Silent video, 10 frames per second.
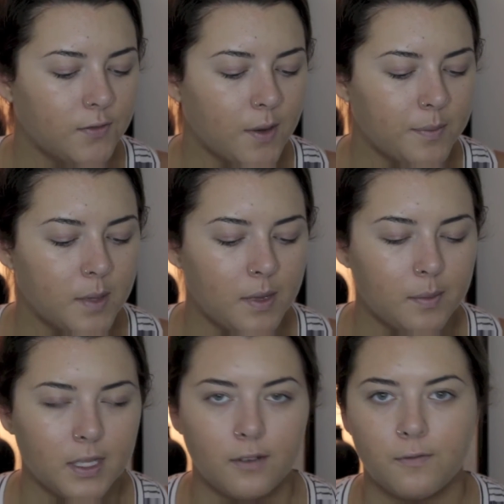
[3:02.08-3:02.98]
from the
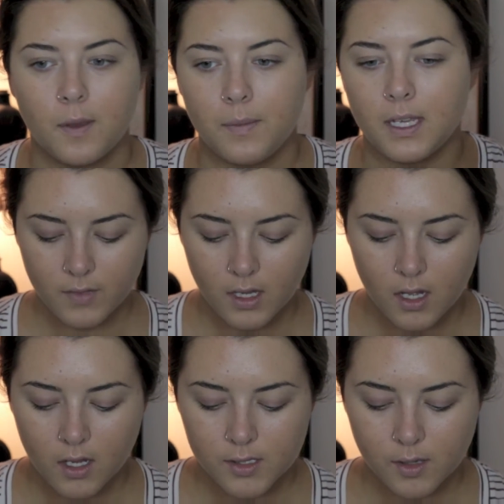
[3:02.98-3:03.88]
Maybelline Fit Me.
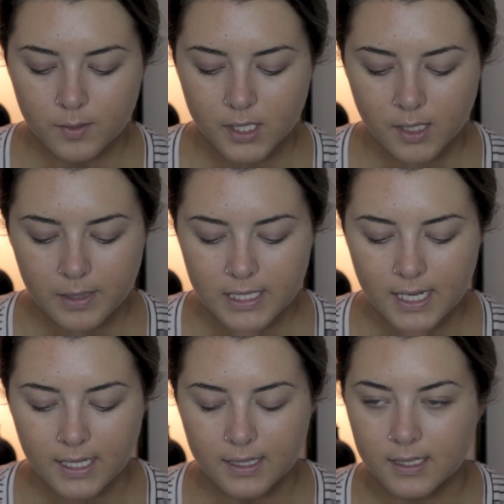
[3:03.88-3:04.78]
So I'm just going to be
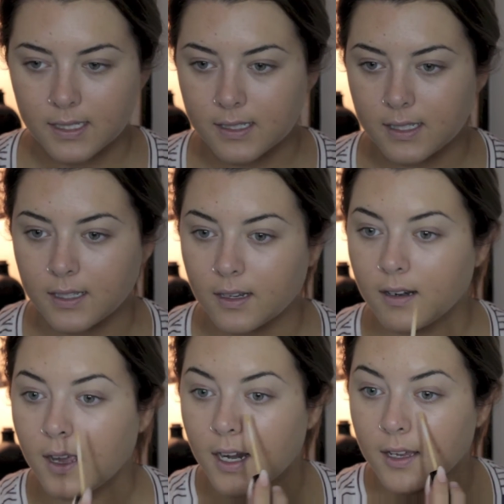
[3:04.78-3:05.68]
taking this
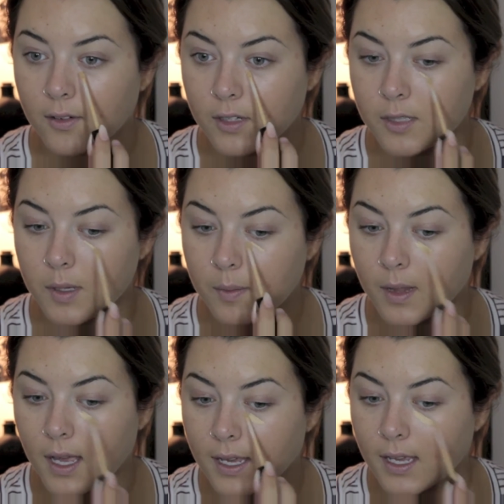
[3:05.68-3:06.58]
concealer and I'm going to be
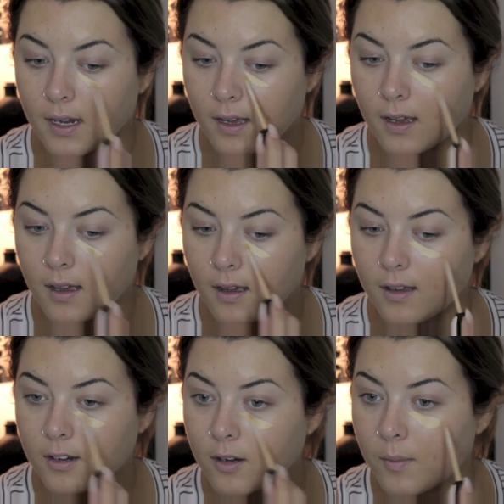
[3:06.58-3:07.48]
applying it
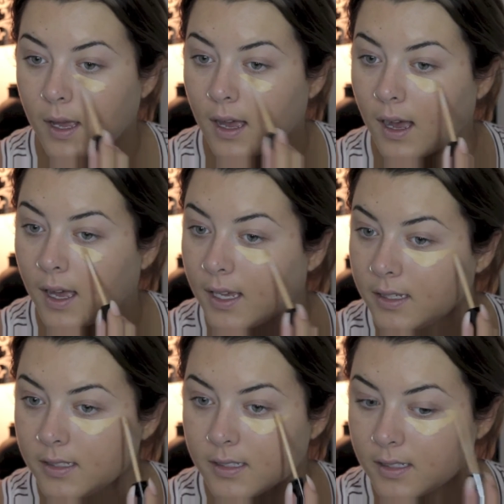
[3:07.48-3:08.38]
under my
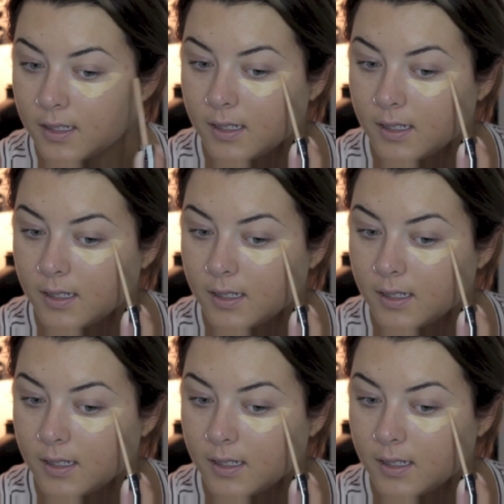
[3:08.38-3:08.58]
eyes.